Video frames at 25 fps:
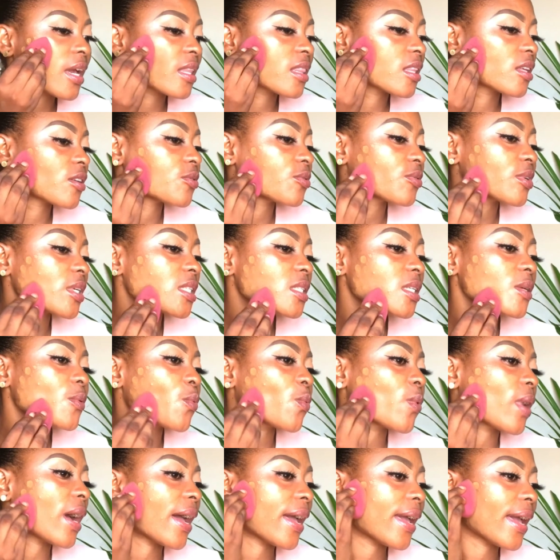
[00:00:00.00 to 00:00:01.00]
the reason
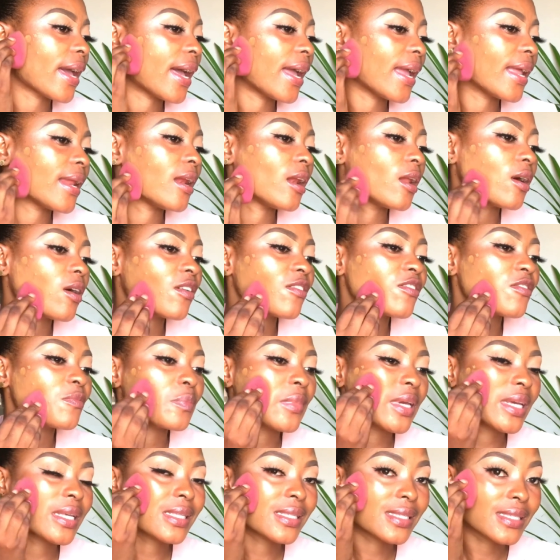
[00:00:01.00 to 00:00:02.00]
why I love
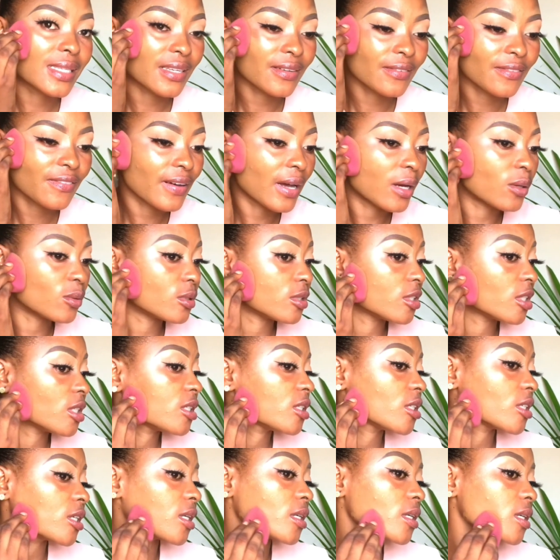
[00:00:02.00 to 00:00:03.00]
mixing
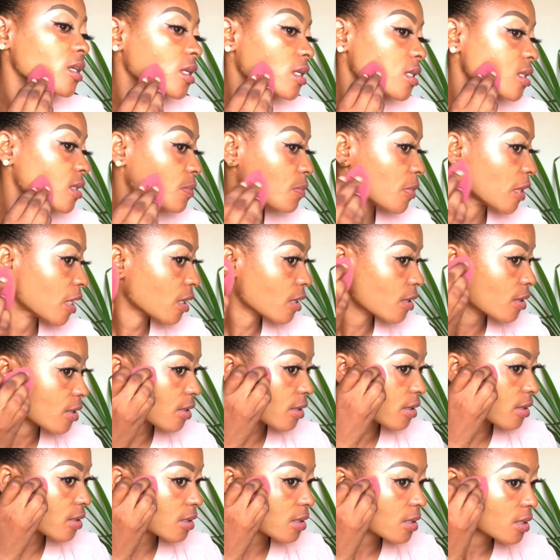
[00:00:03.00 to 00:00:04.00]
foundation is
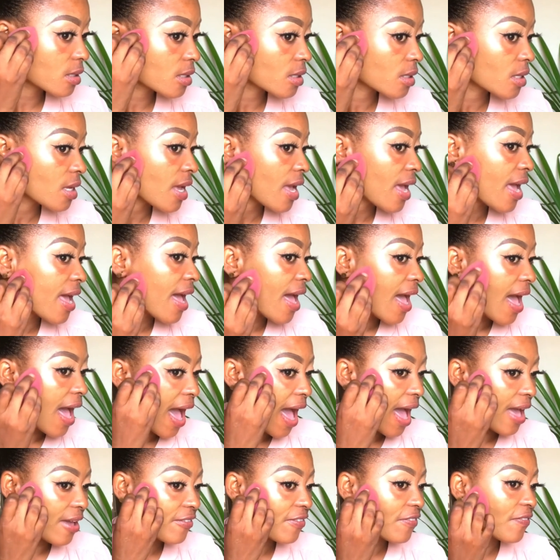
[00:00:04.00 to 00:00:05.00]
because
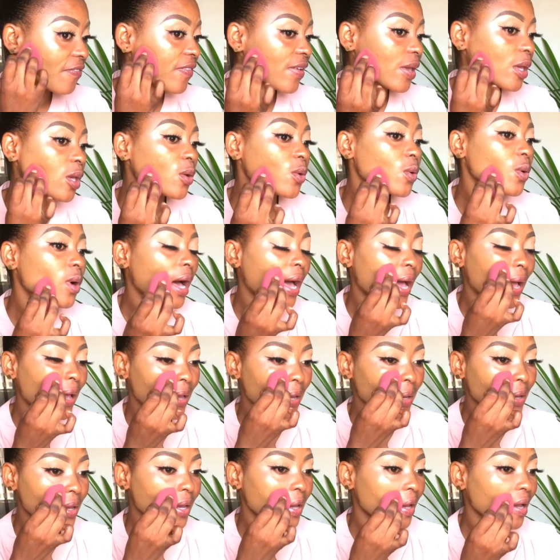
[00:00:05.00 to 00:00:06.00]
I feel
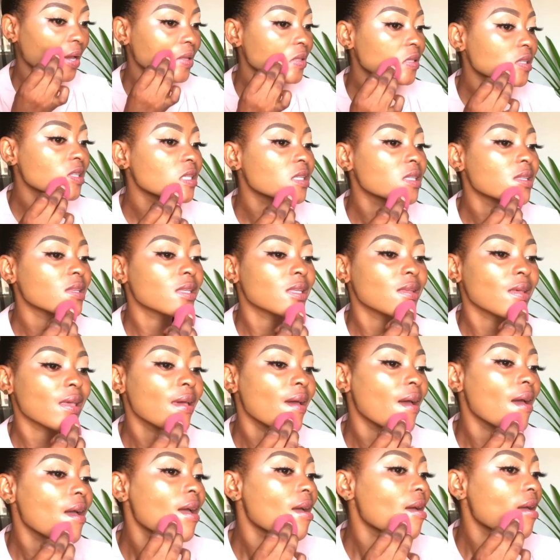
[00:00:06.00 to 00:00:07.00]
I get
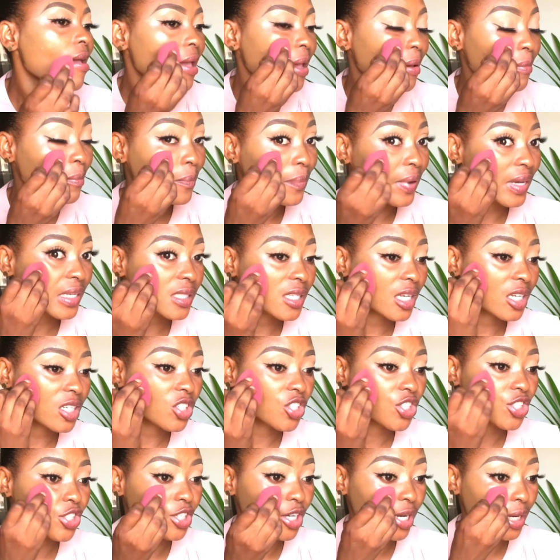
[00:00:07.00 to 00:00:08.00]
a better
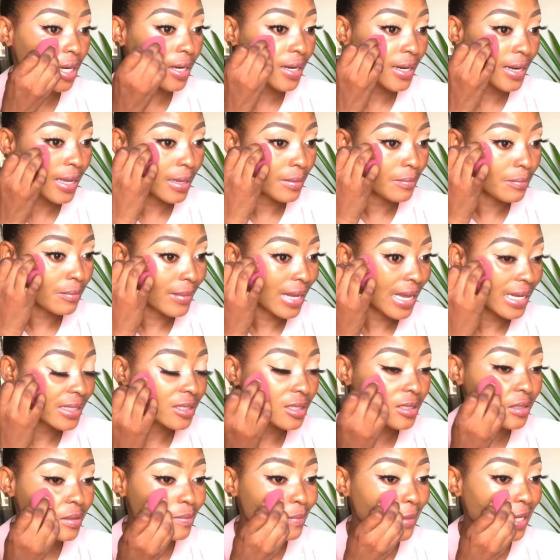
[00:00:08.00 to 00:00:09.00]
shade that
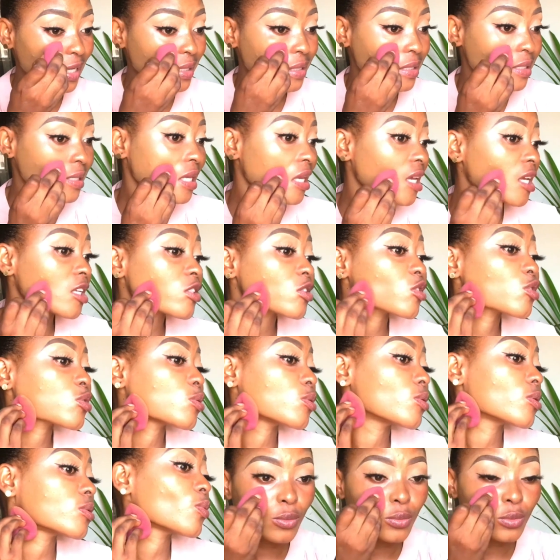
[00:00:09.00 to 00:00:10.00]
matches my skin
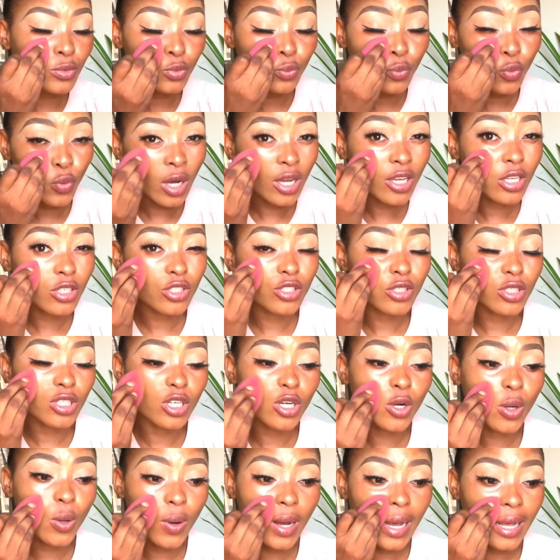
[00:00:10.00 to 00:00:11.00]
tone. What you should
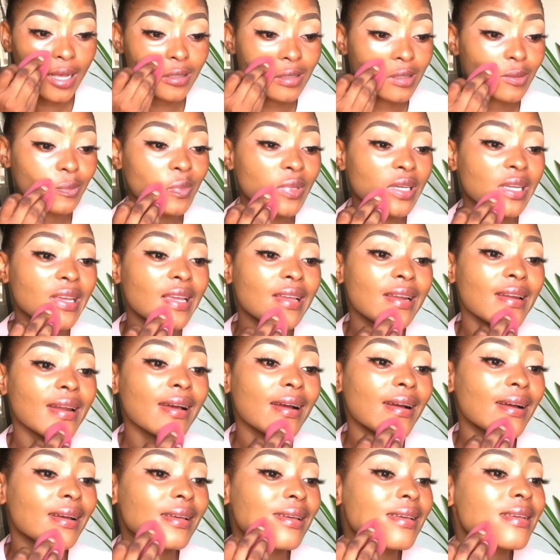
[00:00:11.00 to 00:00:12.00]
know as a
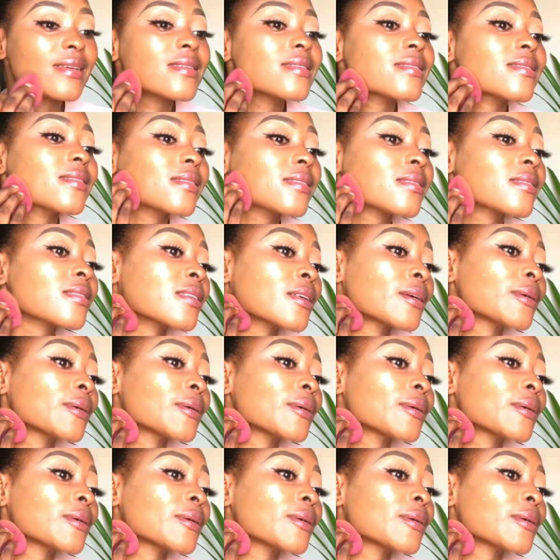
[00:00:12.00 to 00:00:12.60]
beginner is